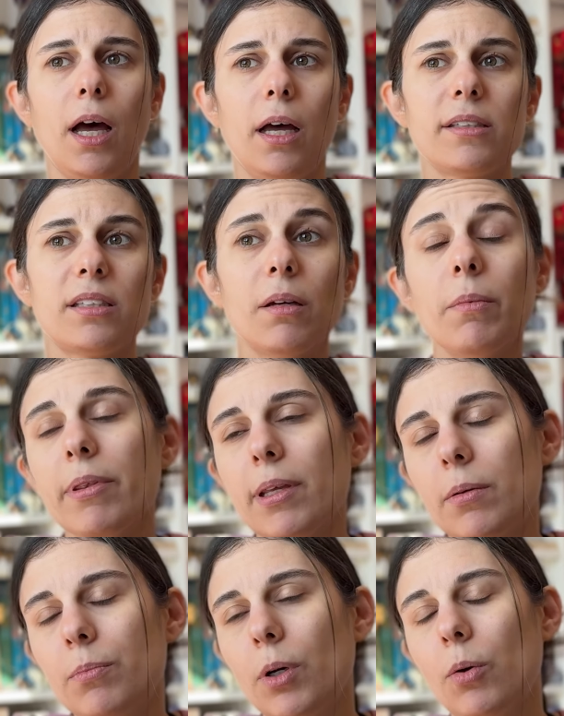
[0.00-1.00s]
Some of
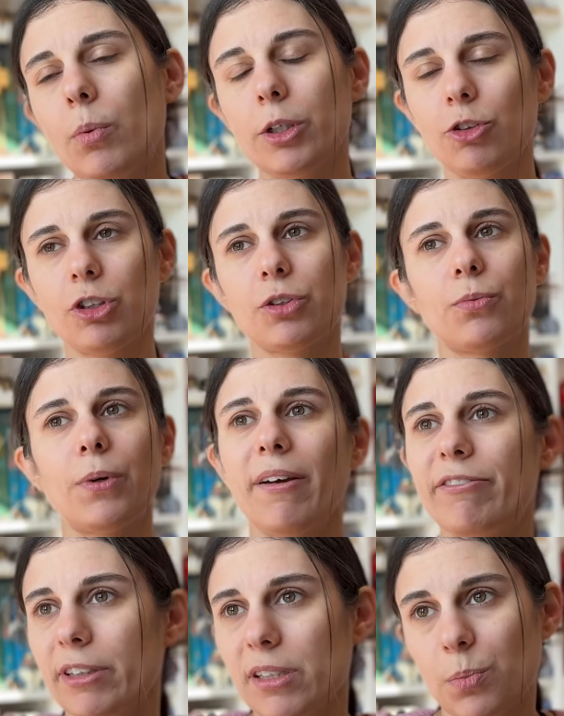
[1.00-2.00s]
them were just
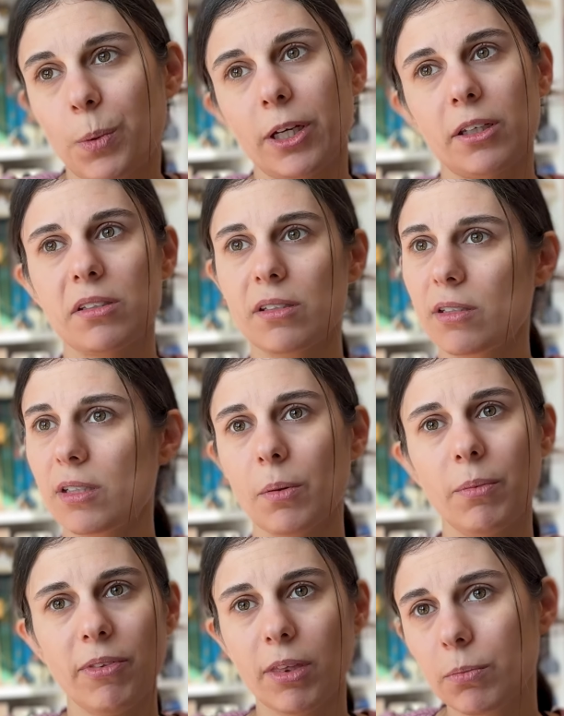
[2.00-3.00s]
reference books. Some
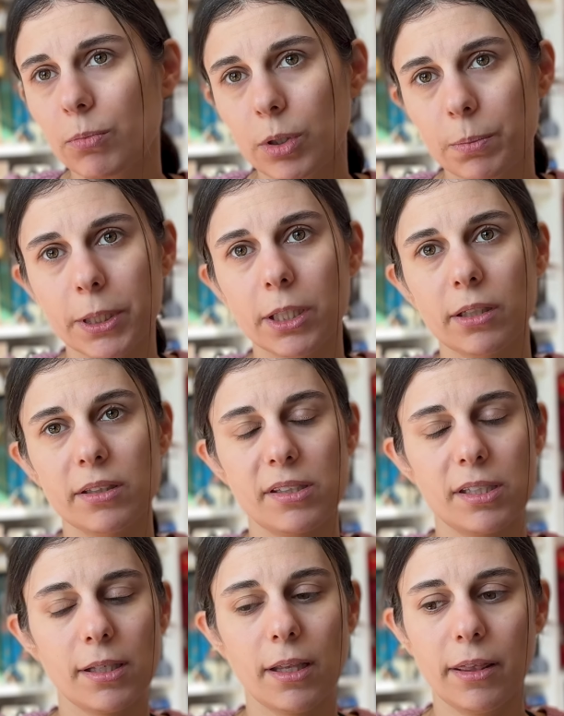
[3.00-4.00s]
of them were
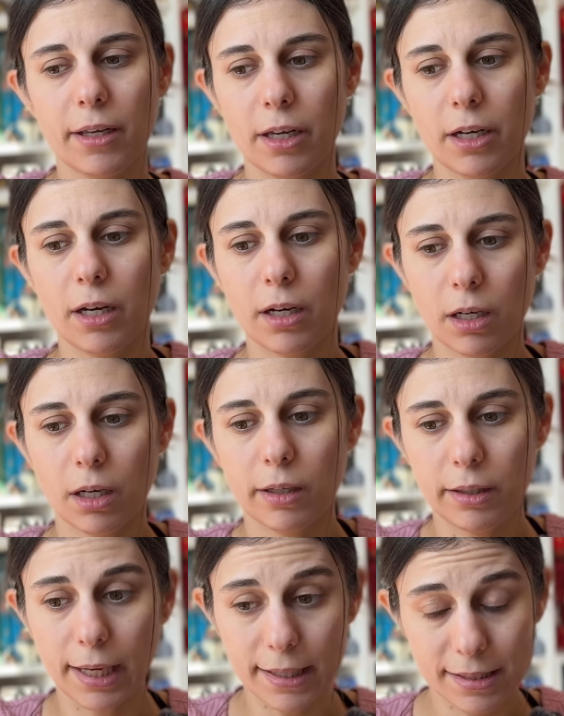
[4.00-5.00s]
books that,
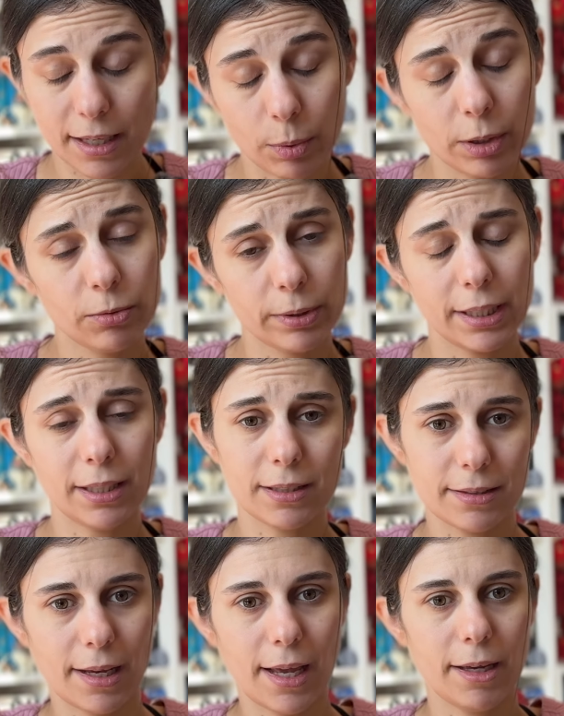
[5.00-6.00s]
yes, I will read
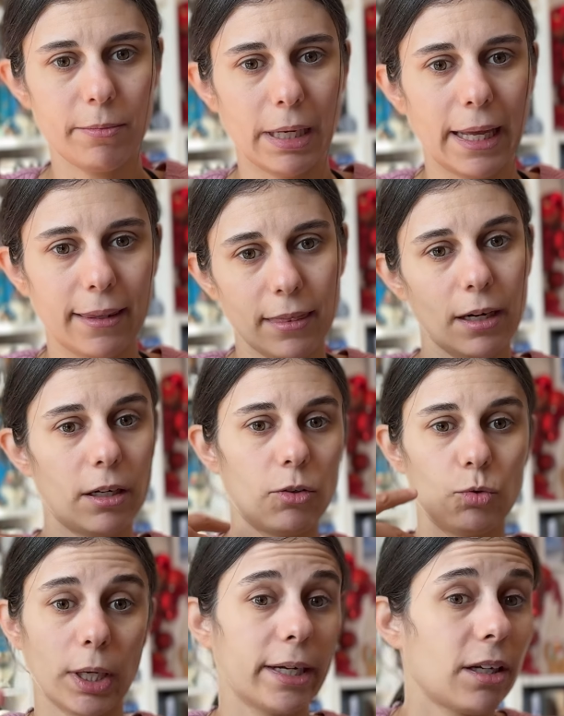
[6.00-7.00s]
in time, like they're
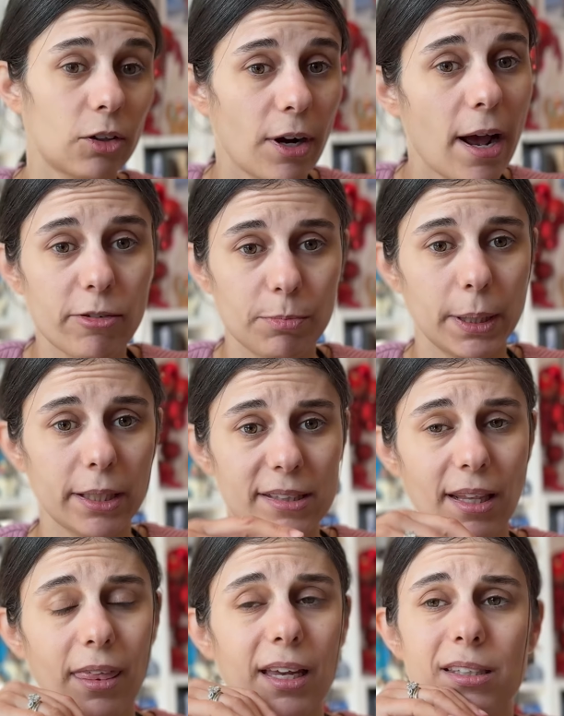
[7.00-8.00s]
writing craft books
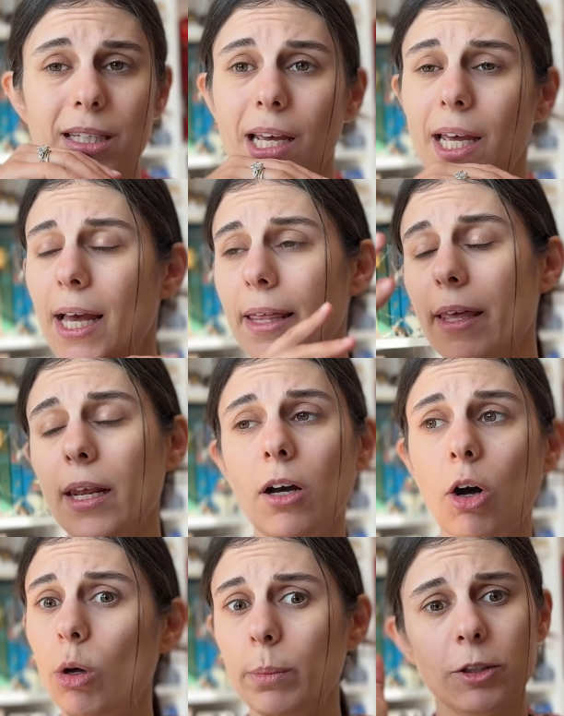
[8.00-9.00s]
and things. And then
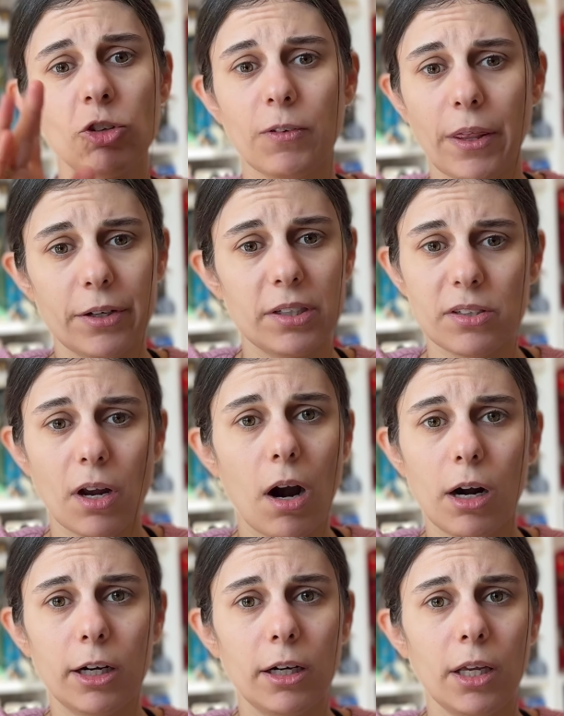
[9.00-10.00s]
a whole bunch of others
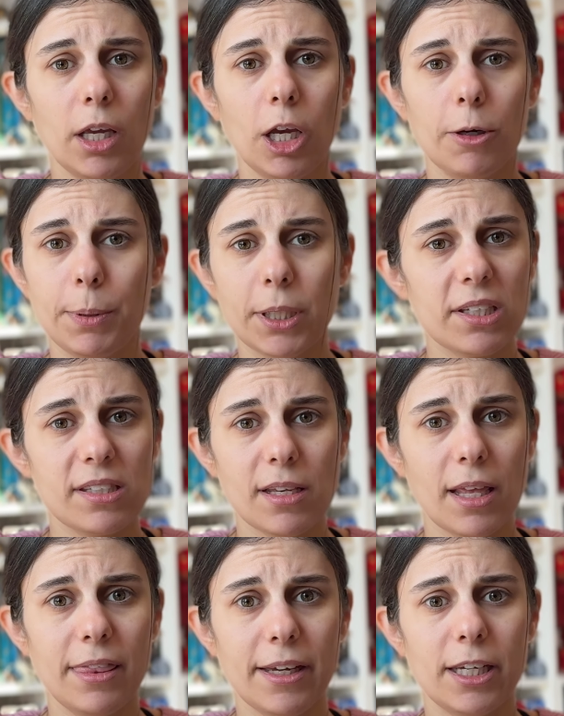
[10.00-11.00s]
are books
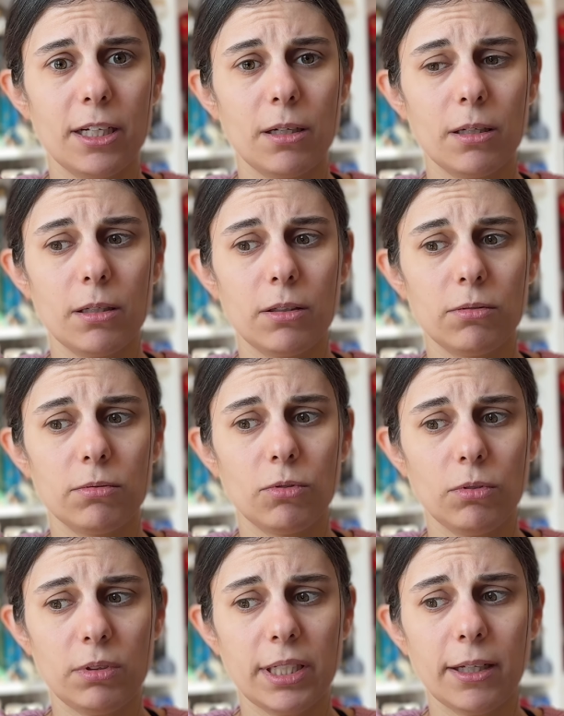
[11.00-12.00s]
that
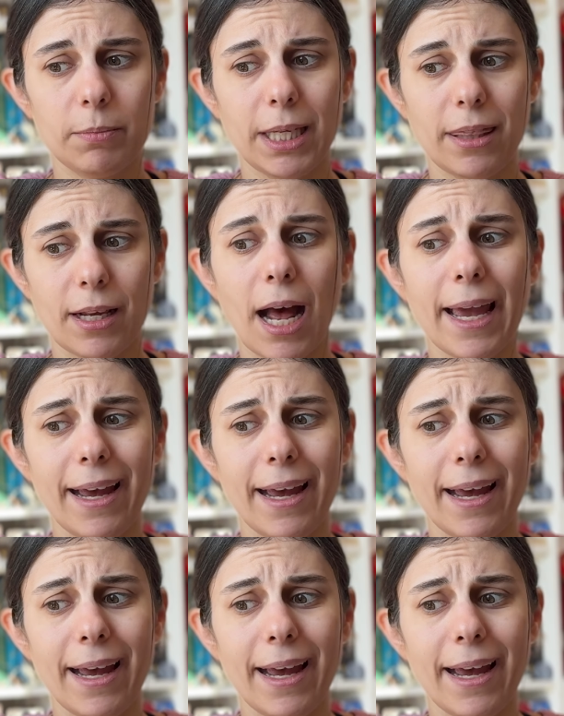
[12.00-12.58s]
tell me that I